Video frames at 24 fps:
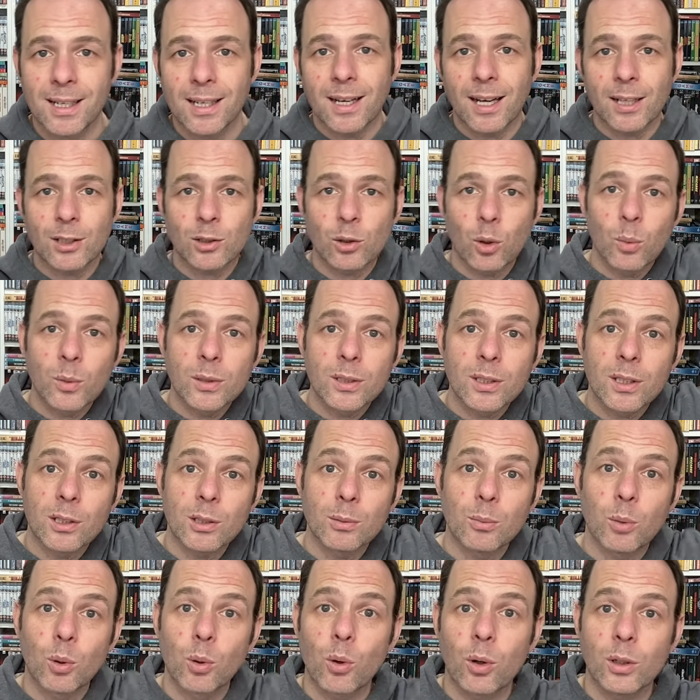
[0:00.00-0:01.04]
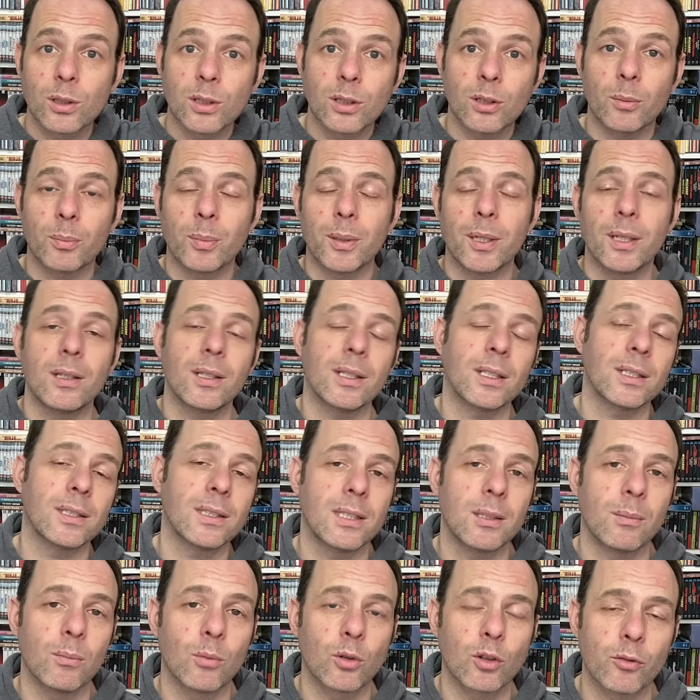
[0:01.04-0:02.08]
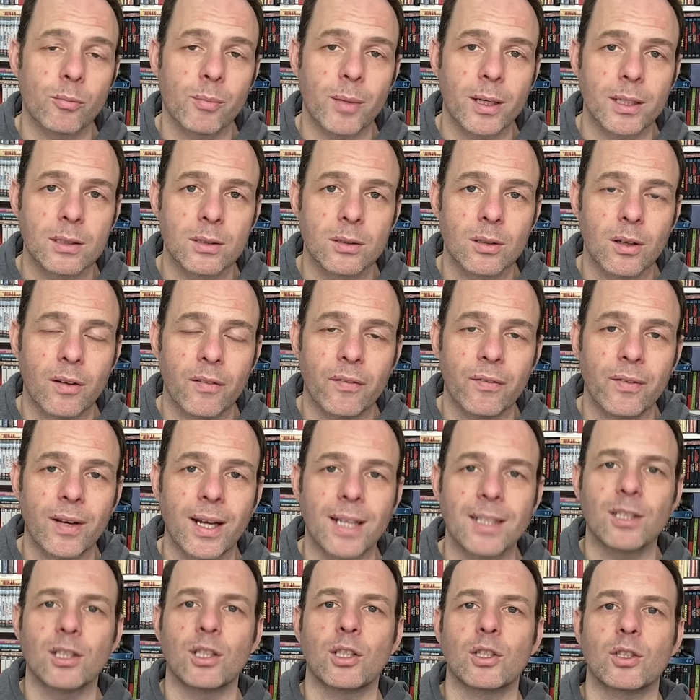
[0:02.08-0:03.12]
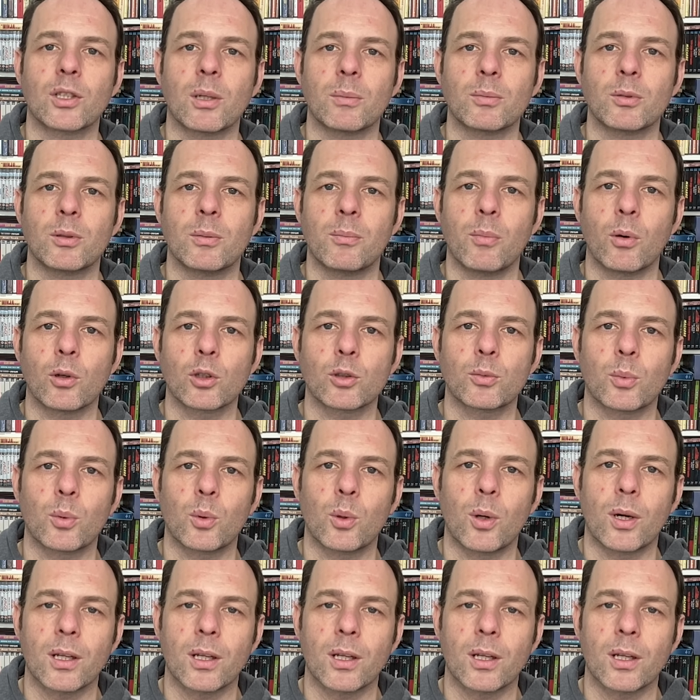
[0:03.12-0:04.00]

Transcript: As always, there's more content up here. You can see more of my stuff in the description box below.